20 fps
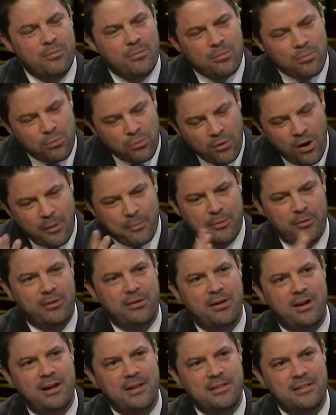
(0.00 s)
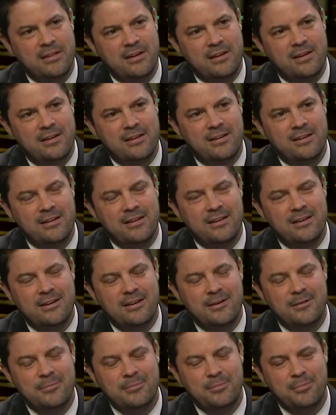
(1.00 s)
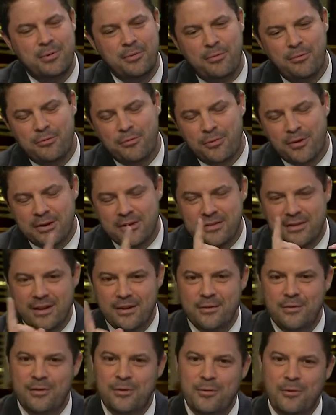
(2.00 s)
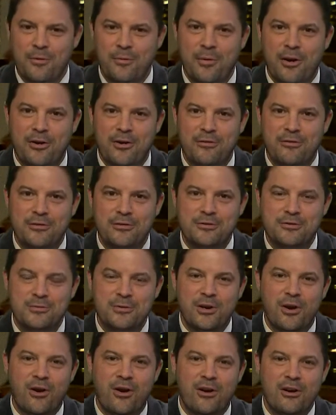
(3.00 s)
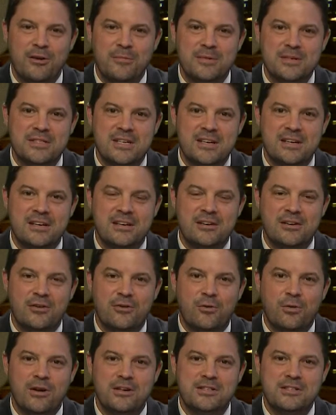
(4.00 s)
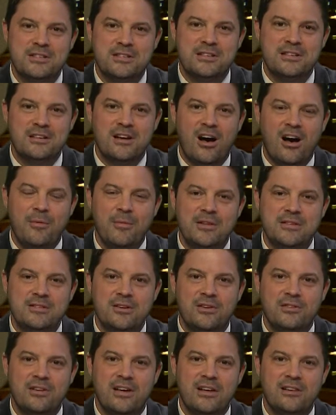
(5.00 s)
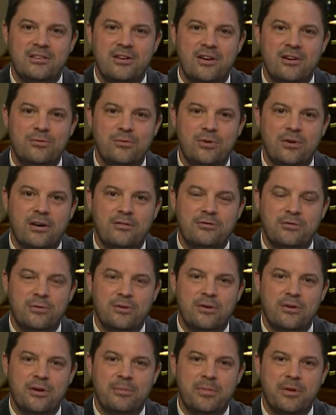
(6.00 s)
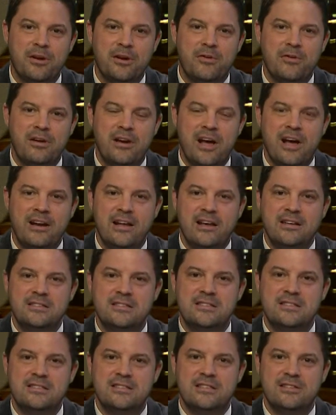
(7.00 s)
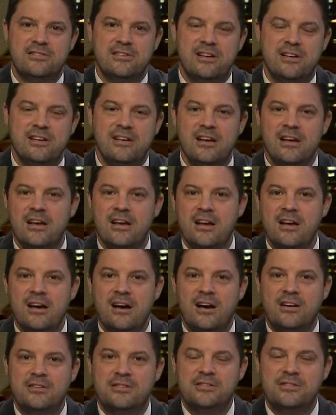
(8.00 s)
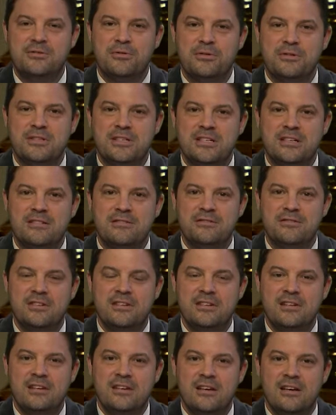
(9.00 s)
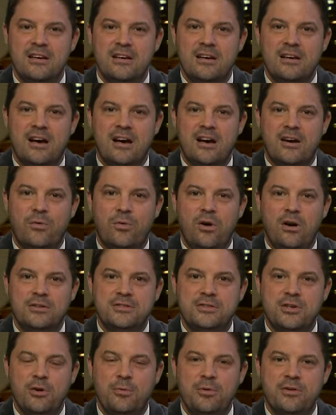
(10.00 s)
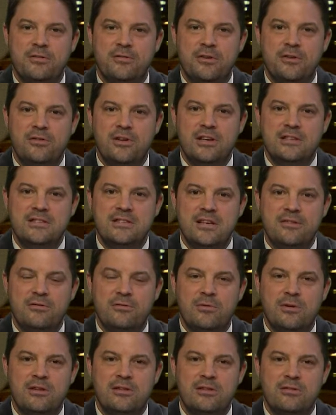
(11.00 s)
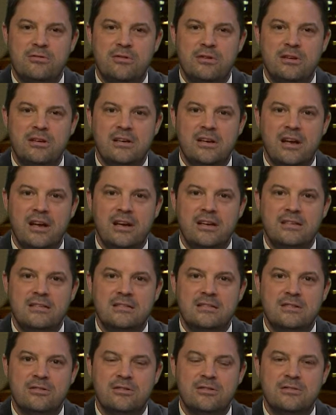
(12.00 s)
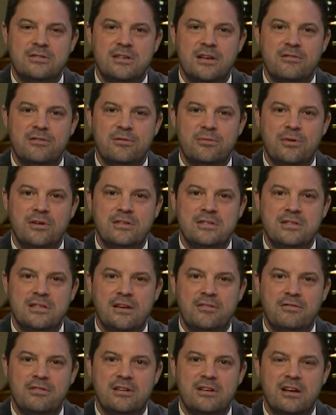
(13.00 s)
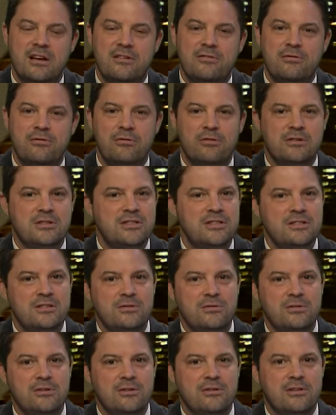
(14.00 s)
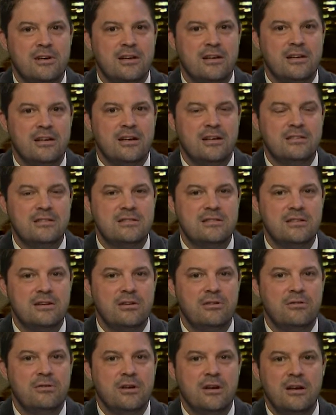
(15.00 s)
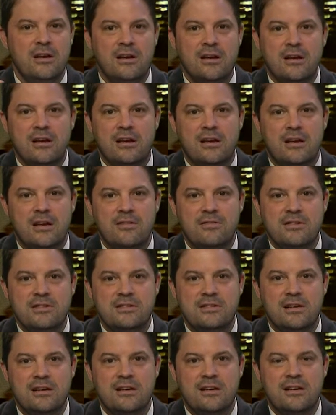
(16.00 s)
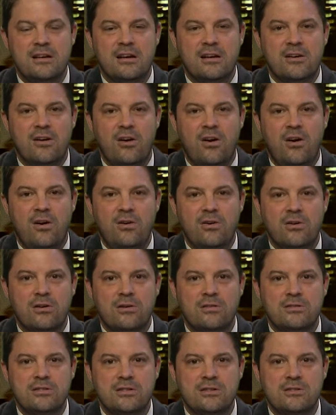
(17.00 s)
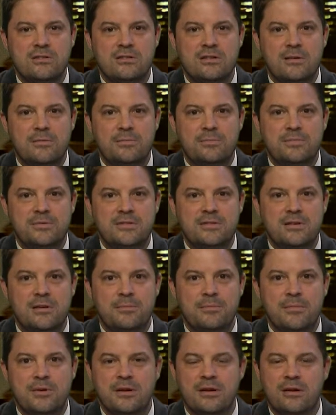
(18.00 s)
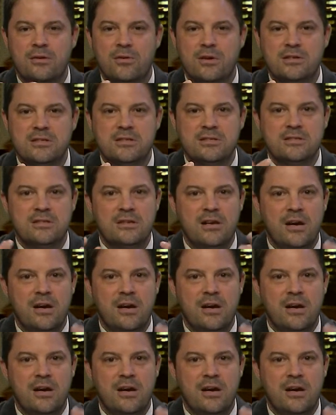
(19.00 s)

proper, I think. Um, but before we get to that, let me remind our viewers, we are going to be taking your question and comments all night long. We'll have Twitter up and going at HCCLA underscore TV. Uh, we'll also open the phone line 713-807-1794. It's just Julio and I tonight, so give us a, a call or shoot us up some uh, questions and